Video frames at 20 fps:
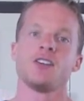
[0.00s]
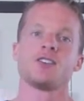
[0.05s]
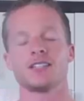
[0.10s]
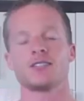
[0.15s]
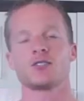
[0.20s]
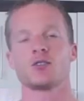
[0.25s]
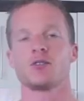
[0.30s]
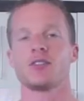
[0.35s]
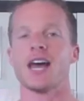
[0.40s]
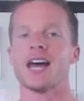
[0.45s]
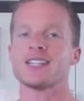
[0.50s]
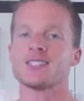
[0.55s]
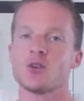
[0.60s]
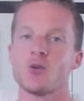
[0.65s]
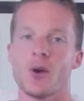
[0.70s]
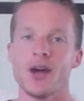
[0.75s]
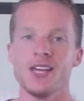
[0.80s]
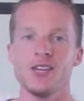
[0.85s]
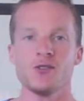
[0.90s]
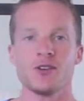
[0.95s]
So that's
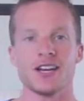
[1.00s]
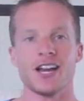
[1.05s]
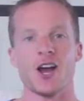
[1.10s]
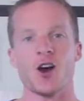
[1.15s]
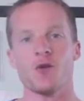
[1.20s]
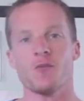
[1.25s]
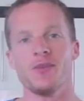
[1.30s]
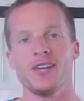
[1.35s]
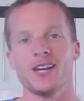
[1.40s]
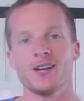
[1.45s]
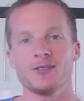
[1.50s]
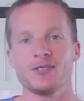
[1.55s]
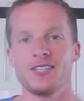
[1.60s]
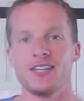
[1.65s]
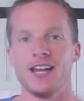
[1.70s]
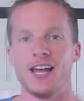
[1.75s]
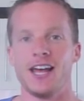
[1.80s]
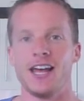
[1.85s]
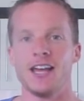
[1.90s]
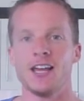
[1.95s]
a way you can help me out
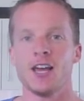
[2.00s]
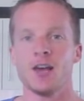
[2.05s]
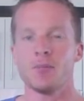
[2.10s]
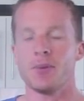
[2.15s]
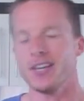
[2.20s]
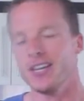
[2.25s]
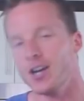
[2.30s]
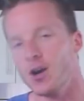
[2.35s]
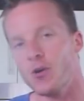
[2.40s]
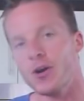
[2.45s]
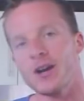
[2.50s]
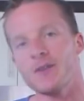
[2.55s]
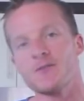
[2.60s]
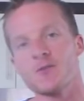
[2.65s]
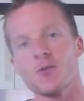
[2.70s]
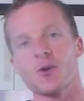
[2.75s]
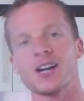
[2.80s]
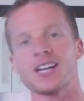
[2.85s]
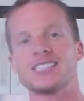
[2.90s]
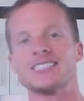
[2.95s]
today. But you know what, if
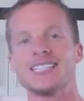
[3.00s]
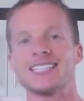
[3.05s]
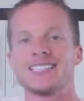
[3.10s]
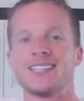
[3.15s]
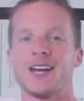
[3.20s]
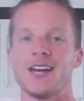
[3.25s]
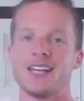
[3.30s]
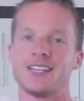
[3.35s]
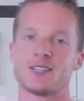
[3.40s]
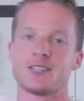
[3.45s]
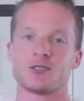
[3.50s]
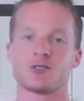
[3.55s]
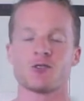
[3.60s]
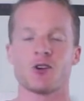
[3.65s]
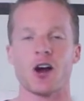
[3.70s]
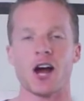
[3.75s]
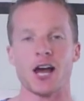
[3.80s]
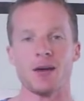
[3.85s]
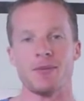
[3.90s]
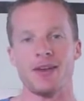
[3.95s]
you wanna click like,
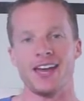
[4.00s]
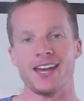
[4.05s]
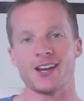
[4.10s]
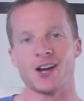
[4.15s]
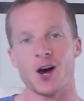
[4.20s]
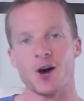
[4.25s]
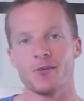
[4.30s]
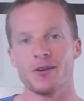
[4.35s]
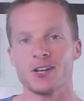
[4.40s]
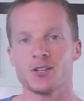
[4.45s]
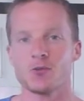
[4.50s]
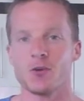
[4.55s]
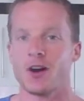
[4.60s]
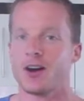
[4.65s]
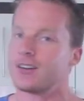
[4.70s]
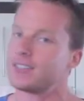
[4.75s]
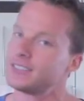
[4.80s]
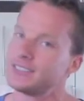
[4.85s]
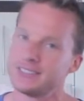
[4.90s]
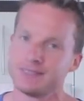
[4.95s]
subscribe, and comment as
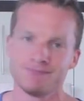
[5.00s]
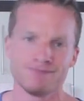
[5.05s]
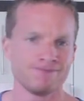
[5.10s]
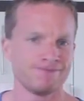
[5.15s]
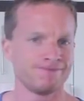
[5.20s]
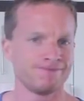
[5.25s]
well,